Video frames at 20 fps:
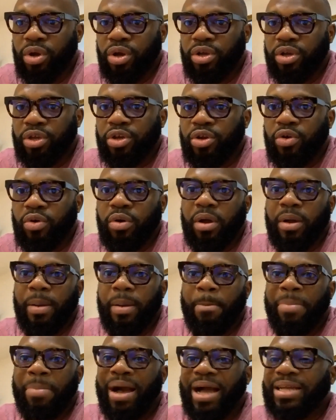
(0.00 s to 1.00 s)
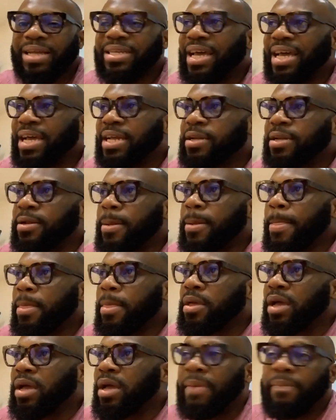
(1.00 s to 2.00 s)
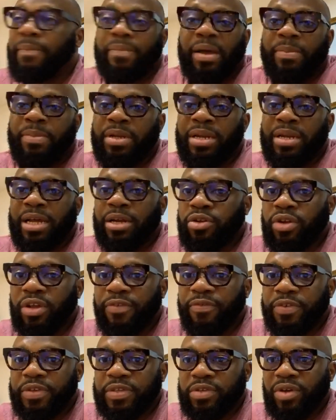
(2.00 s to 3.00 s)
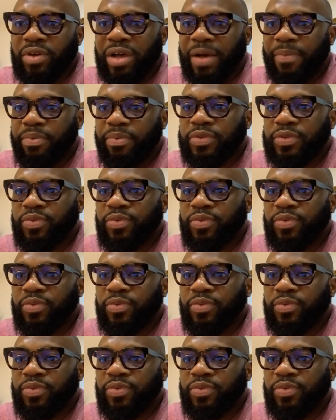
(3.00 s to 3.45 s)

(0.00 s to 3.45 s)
You know, back then, I mean, I don't know if it still happens.